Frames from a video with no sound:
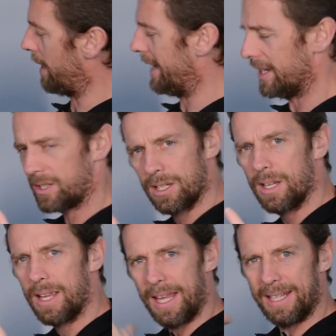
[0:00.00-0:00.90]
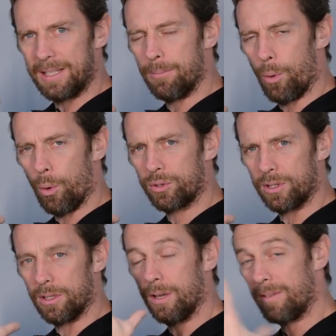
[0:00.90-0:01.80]
drainage is
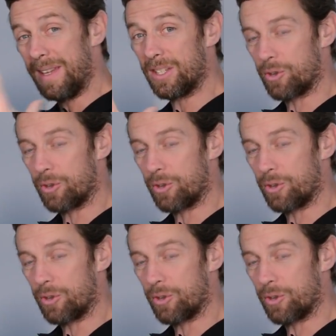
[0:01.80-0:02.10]
important, the venous